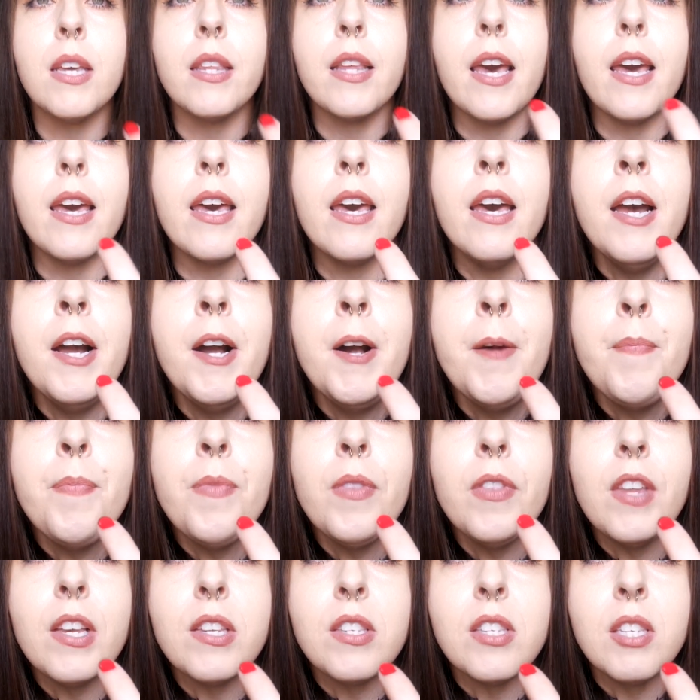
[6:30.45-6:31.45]
Like,
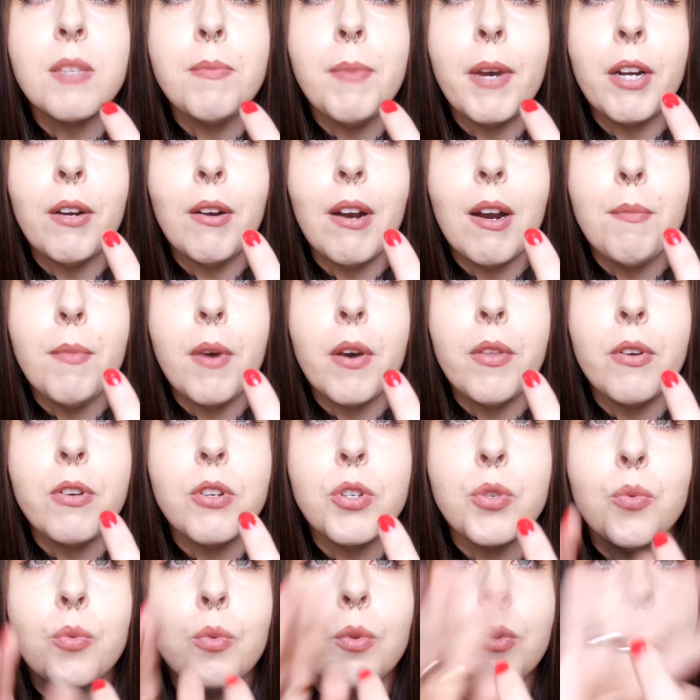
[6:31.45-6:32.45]
this is my
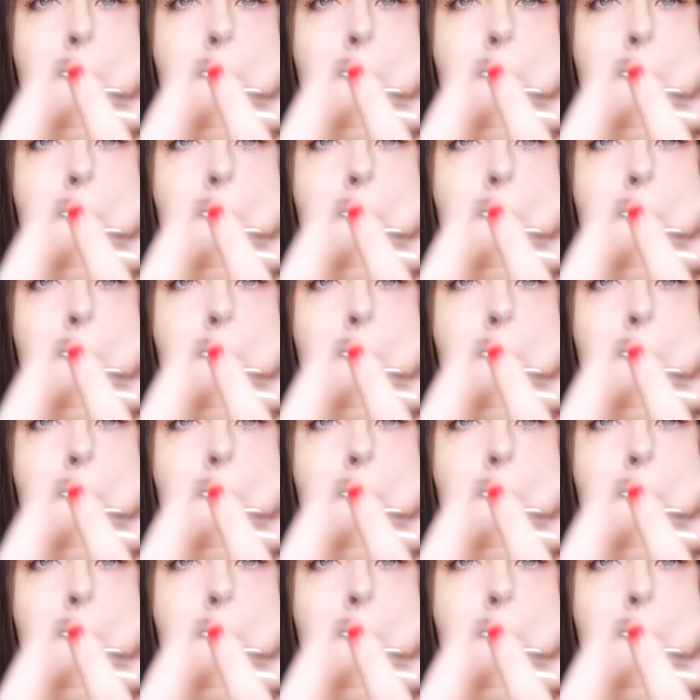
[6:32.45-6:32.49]
grandmother's